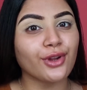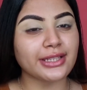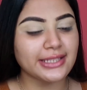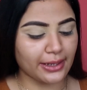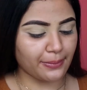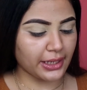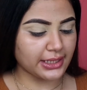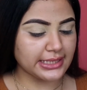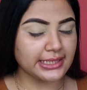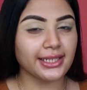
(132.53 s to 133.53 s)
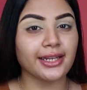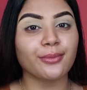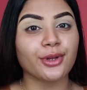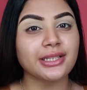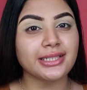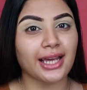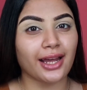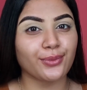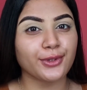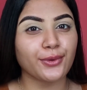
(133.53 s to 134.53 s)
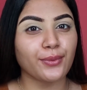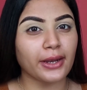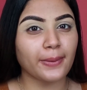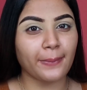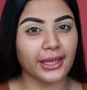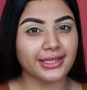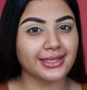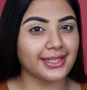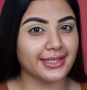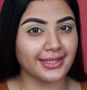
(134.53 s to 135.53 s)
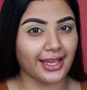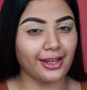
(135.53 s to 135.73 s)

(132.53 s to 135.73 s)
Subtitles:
set my concealer, I'm gonna start with the wet base itself.